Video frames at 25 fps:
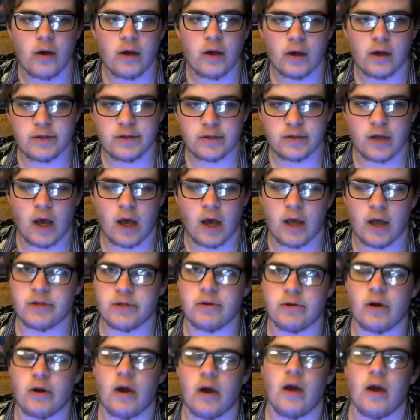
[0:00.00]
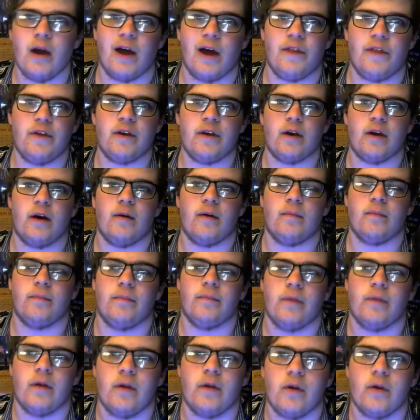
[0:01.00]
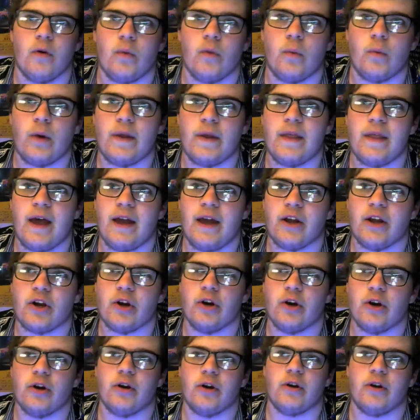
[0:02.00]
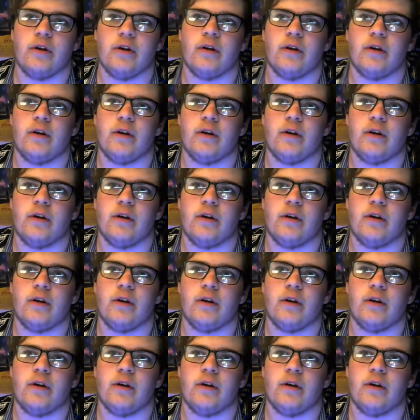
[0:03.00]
Because, as you know, yeah. I think, um, when that occurred,